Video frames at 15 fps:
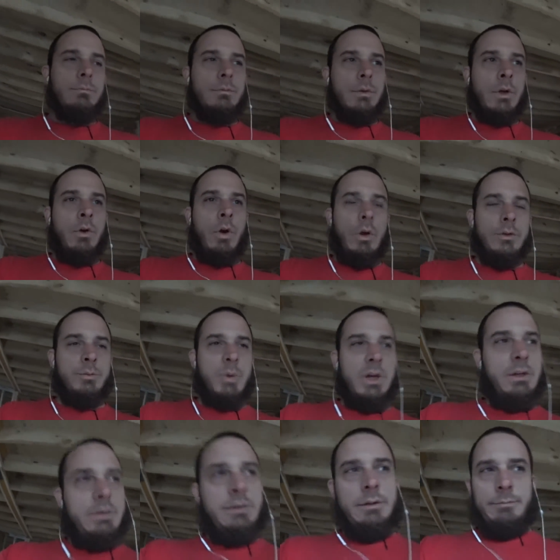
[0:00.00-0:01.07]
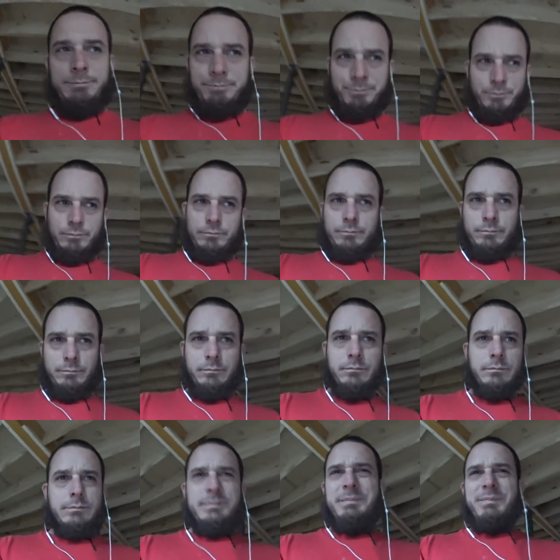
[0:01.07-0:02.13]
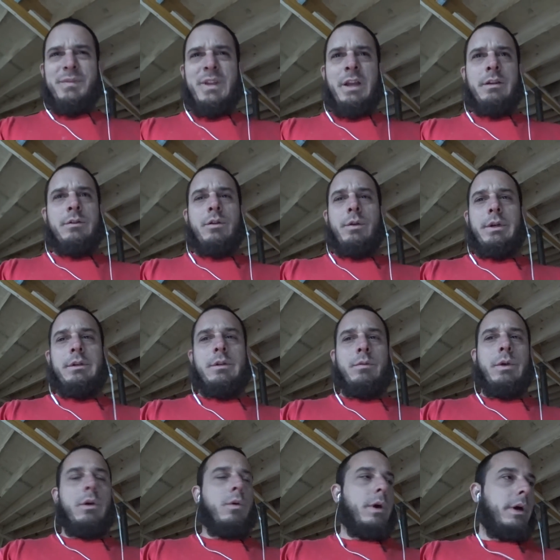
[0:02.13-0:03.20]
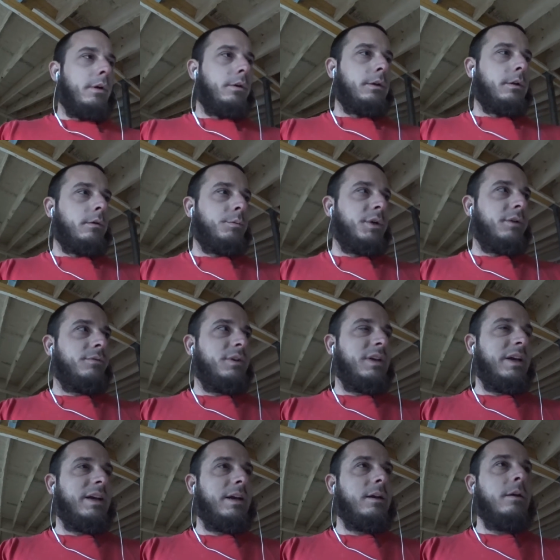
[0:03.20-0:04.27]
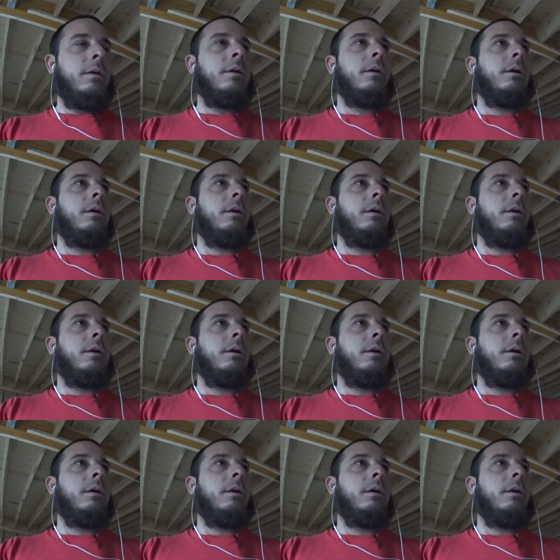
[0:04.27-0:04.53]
The crawl space is going to require a little bit of digging